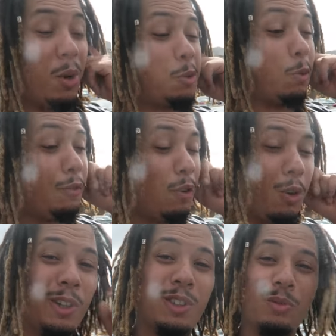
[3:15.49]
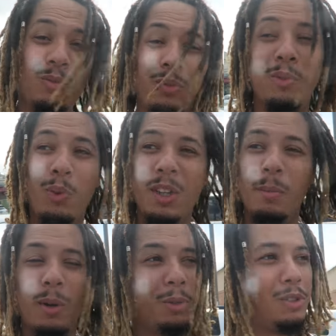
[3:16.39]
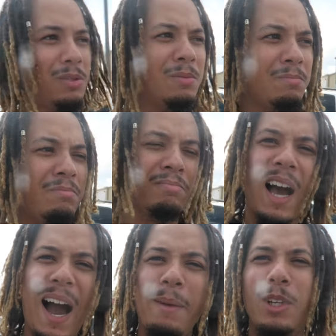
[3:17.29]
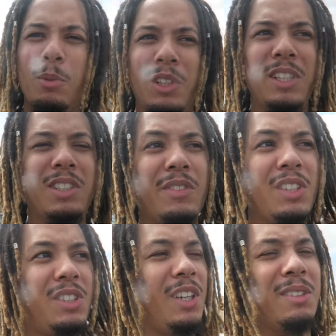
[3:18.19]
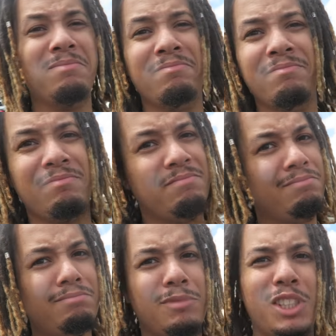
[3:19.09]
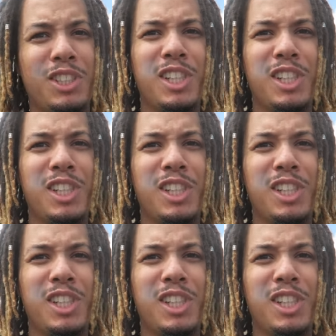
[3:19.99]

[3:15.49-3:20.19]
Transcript: Motorsport 4s, one of the most hyped up releases of this year, just